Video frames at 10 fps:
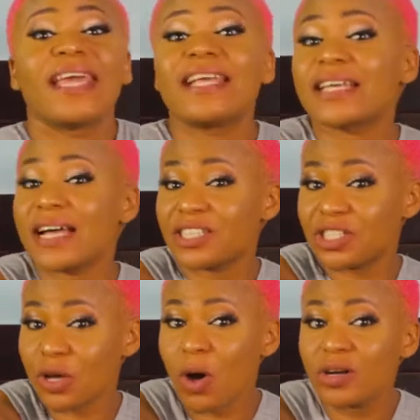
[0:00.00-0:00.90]
It can
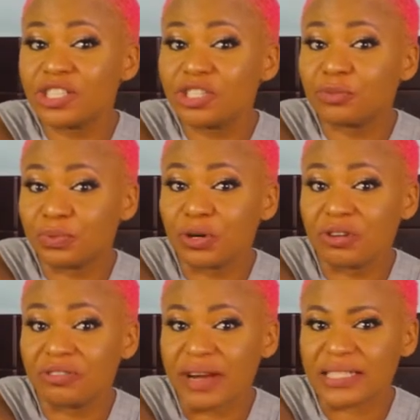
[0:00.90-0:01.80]
stunt your
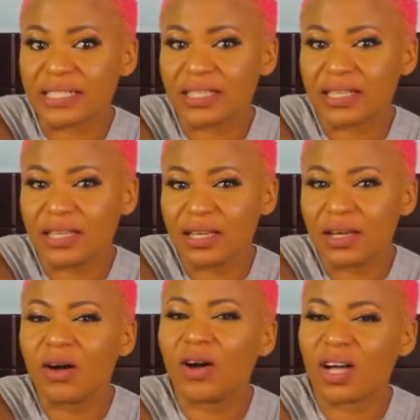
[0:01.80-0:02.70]
progress
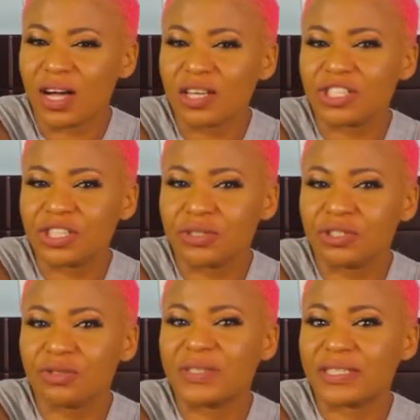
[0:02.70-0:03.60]
or cause you
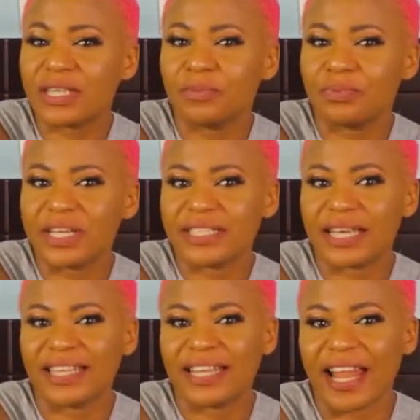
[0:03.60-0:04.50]
to be
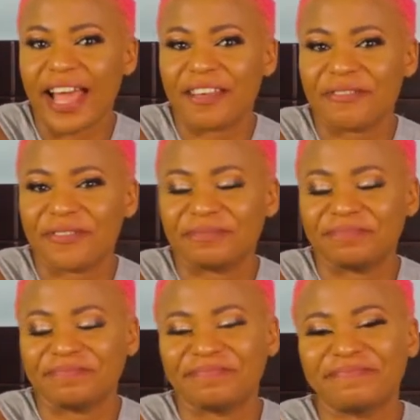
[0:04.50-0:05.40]
celebrated in life.
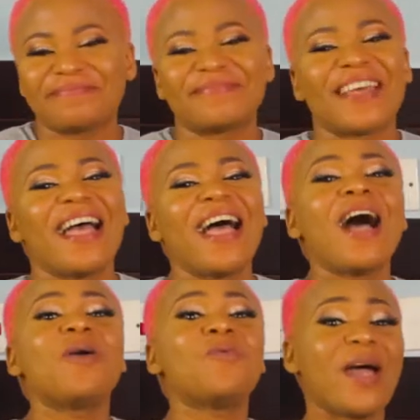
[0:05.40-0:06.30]

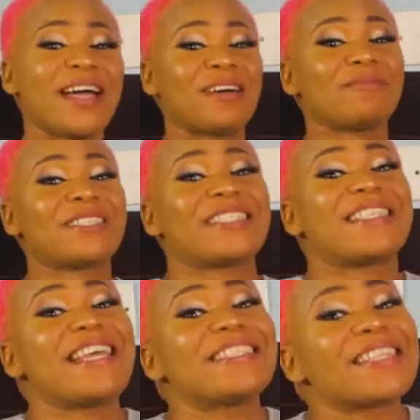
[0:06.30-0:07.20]
Welcome to
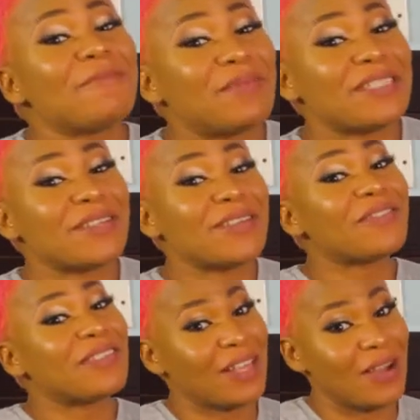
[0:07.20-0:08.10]
today's episode
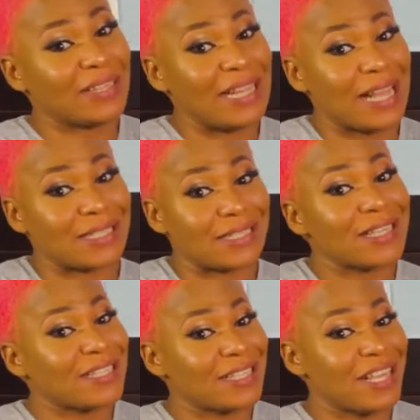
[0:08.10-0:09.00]
of Dauntless,
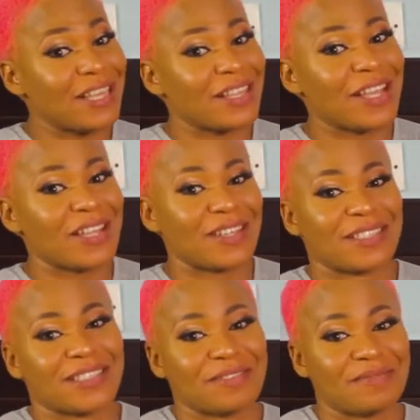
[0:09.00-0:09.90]
Staying the Curse.